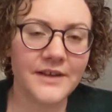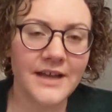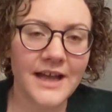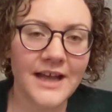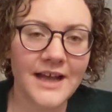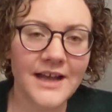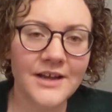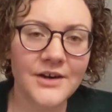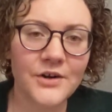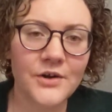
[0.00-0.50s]

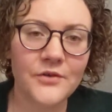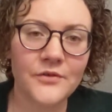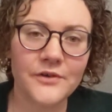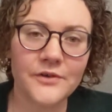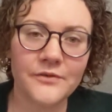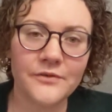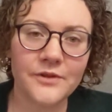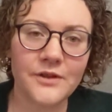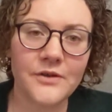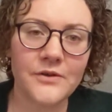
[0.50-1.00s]
God
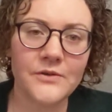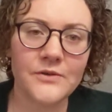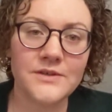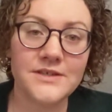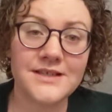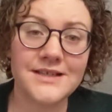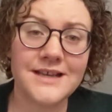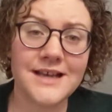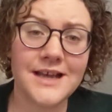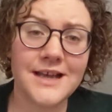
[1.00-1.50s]
overflow
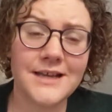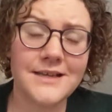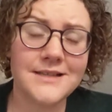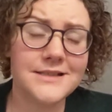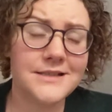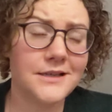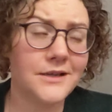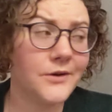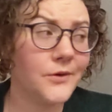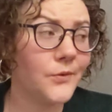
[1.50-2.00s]
to
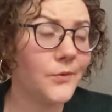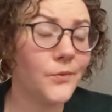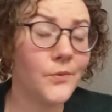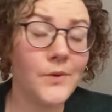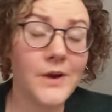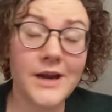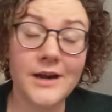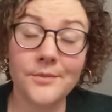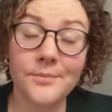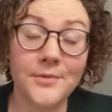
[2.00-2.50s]
God's
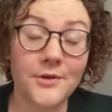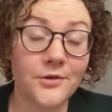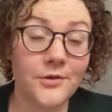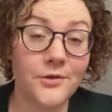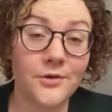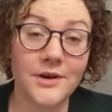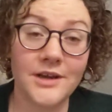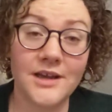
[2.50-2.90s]
incredible